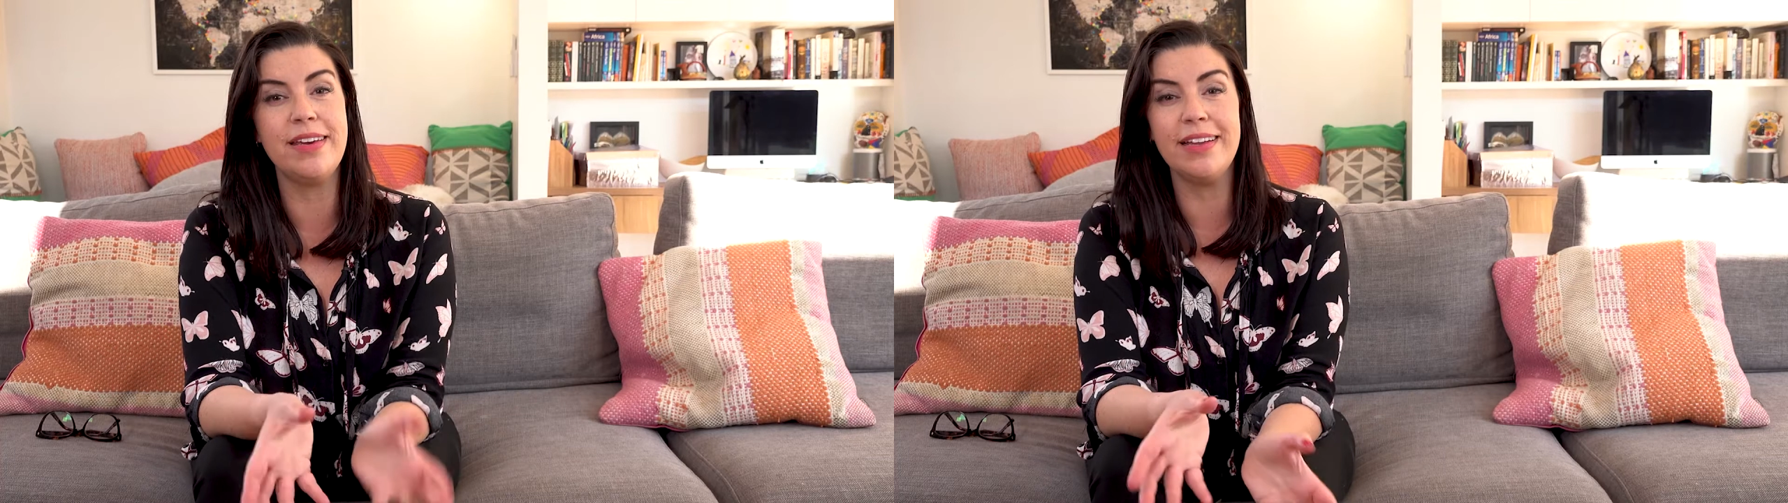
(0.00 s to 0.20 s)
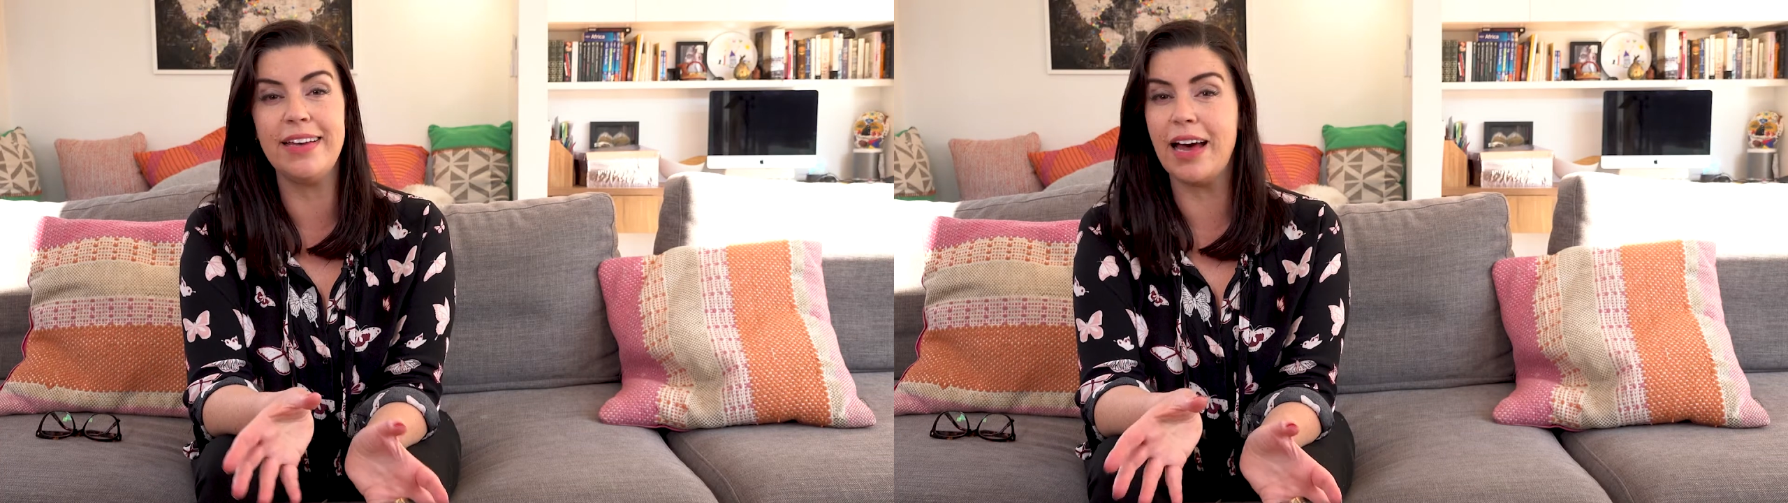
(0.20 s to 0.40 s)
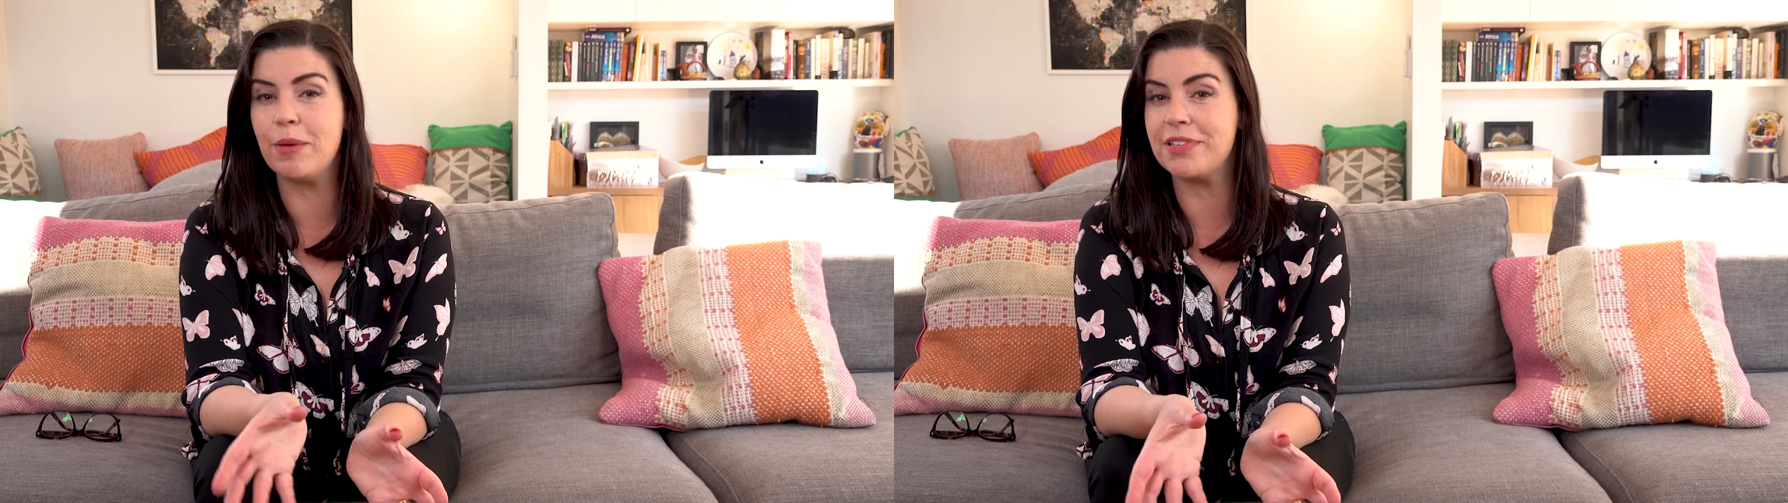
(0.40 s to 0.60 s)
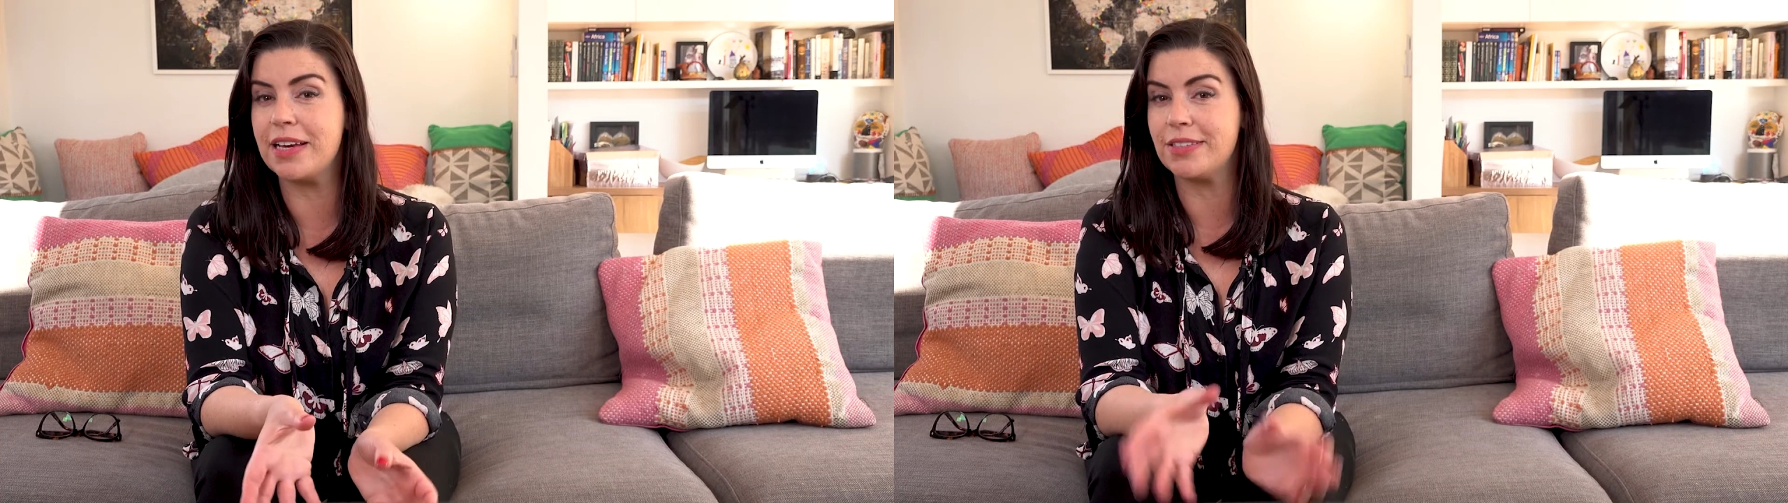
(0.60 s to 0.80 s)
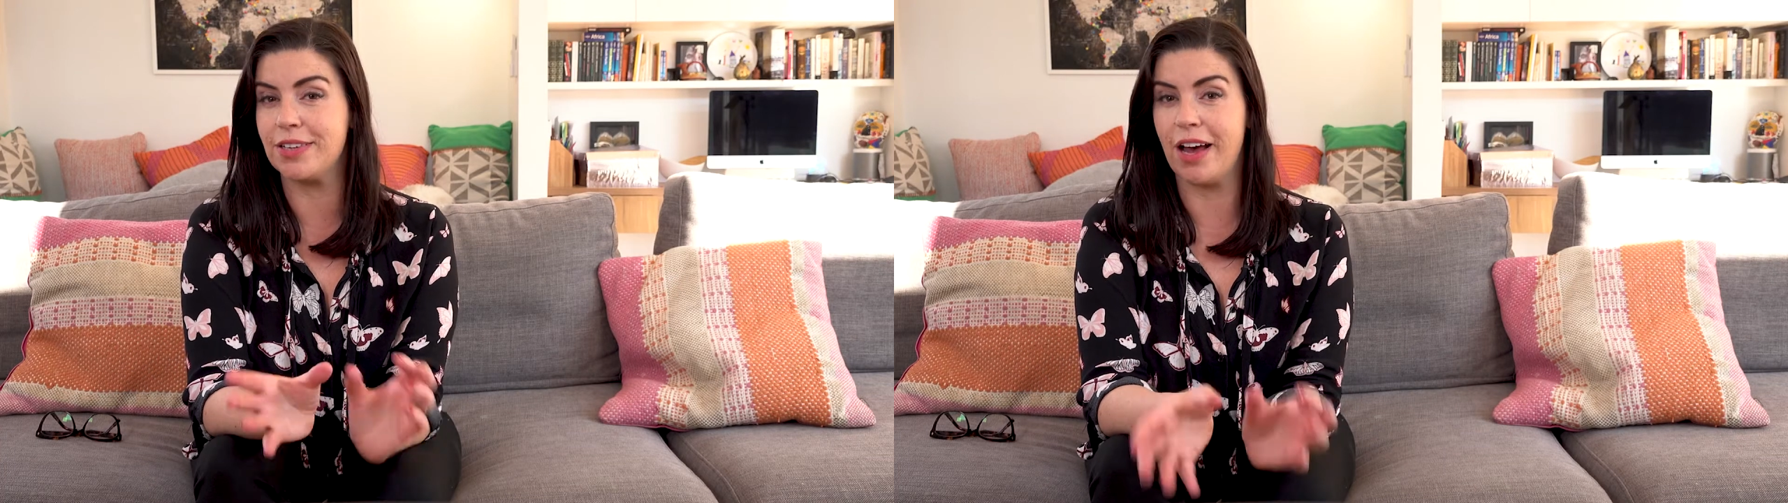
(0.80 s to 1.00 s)
yearly
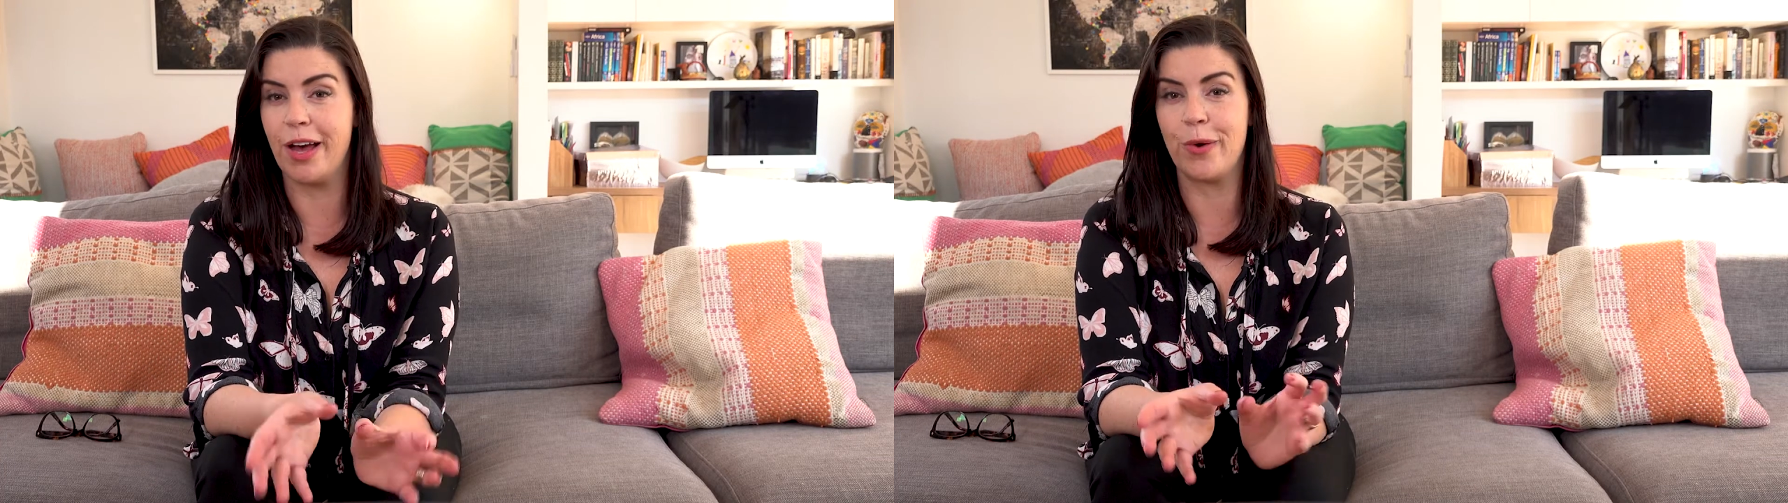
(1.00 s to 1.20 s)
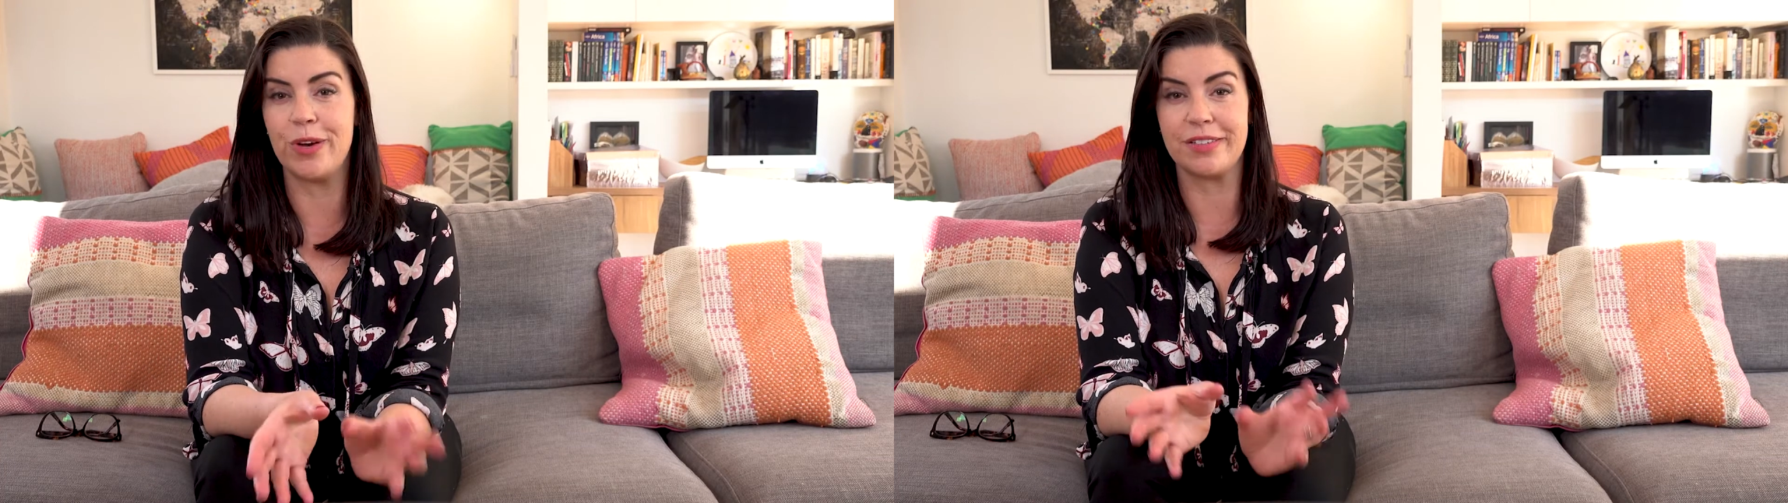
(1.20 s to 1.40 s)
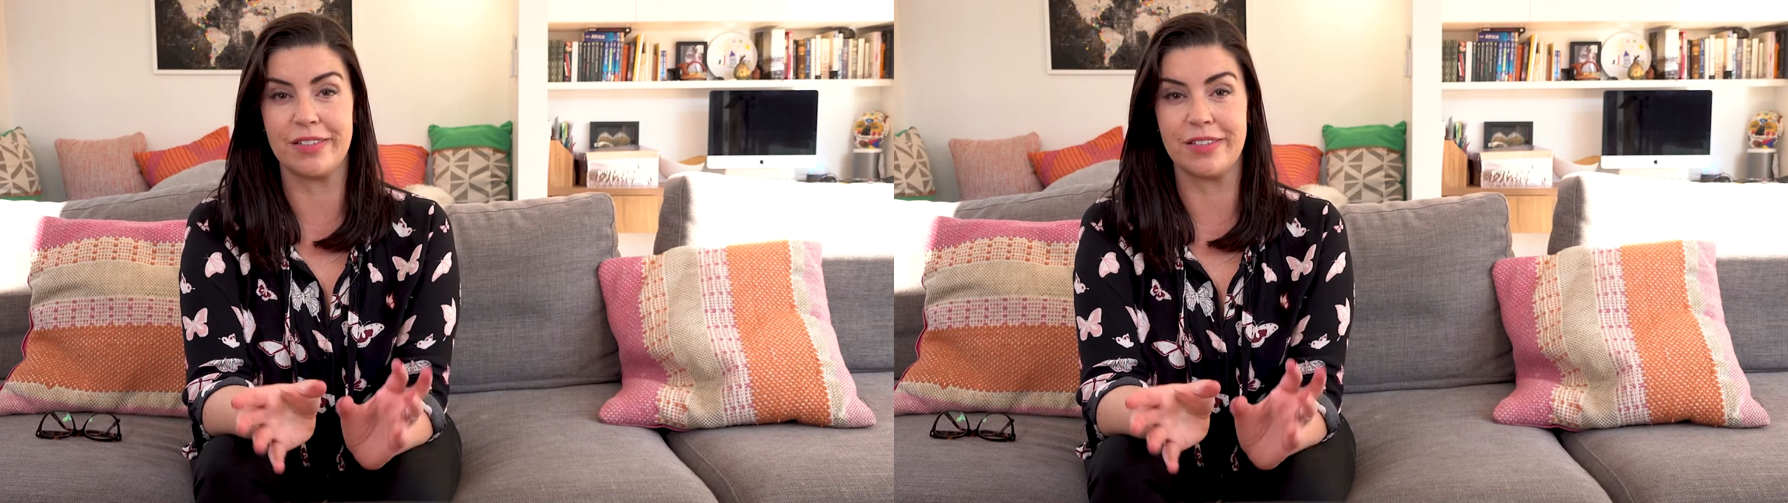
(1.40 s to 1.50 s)
updates to iOS